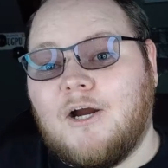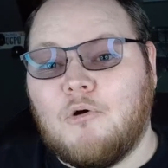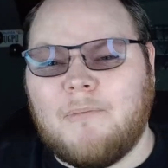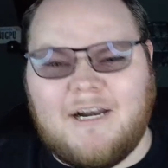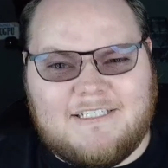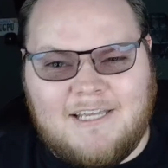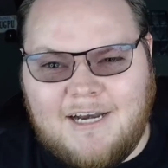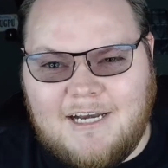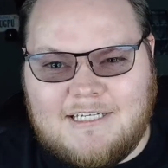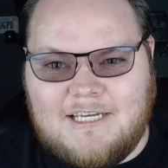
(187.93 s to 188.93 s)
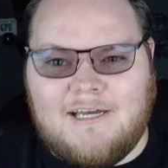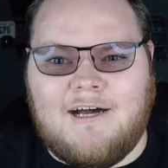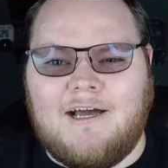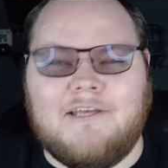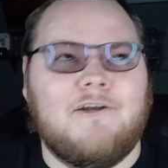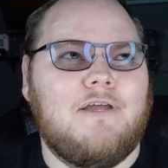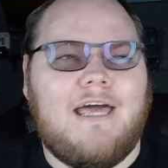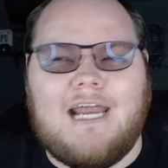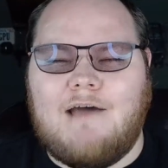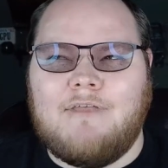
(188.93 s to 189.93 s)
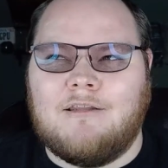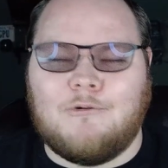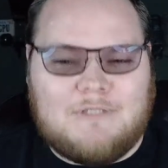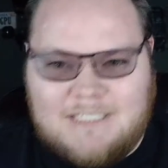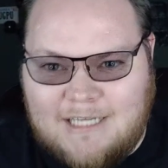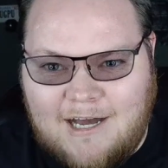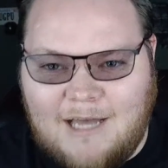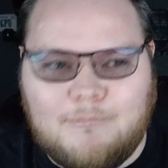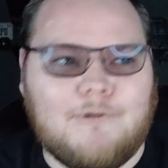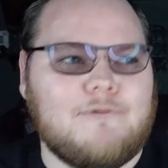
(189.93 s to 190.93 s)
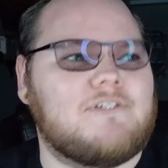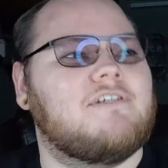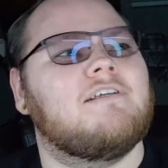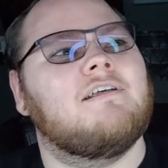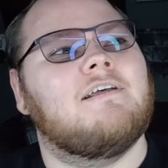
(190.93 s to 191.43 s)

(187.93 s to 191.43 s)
Alright, what about a 1080 Ti? You know, you gotta have that little Ti boost.